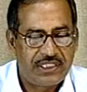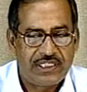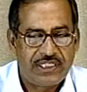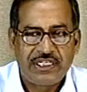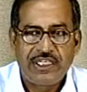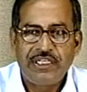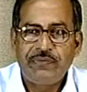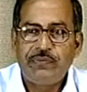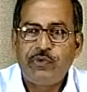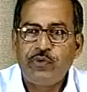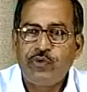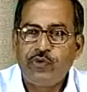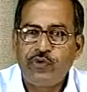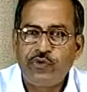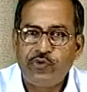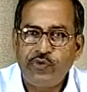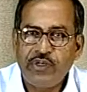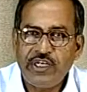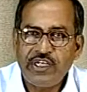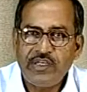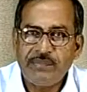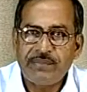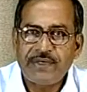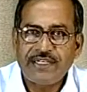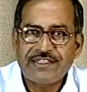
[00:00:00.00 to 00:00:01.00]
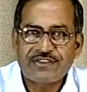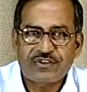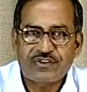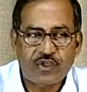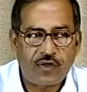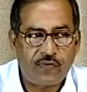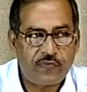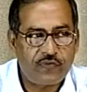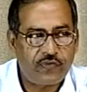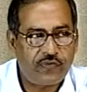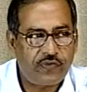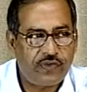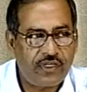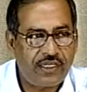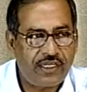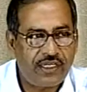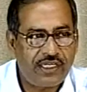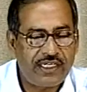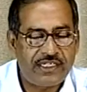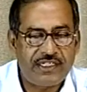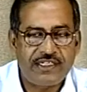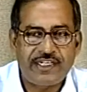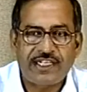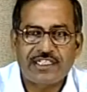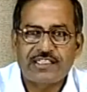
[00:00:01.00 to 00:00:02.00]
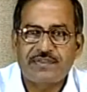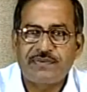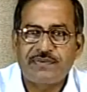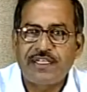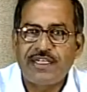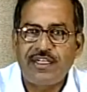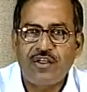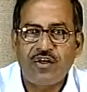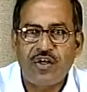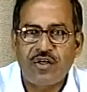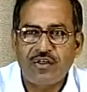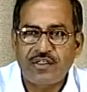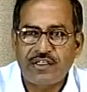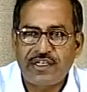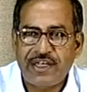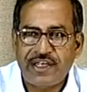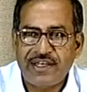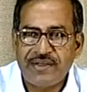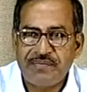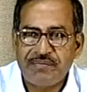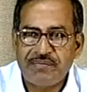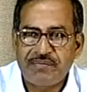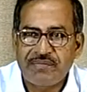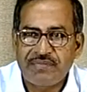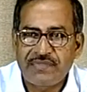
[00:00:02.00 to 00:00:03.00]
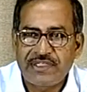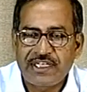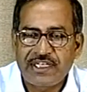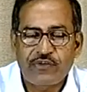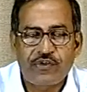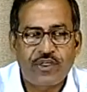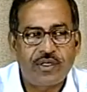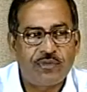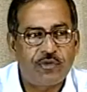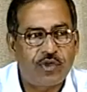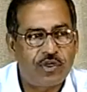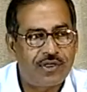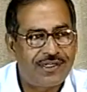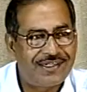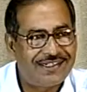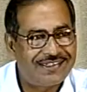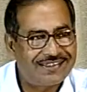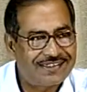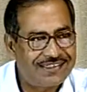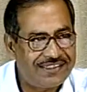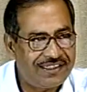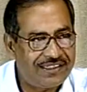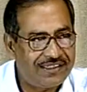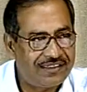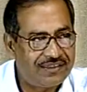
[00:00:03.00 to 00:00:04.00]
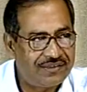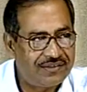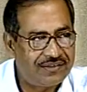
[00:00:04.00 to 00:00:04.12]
If you do it by software, it takes very long time, that we have already seen.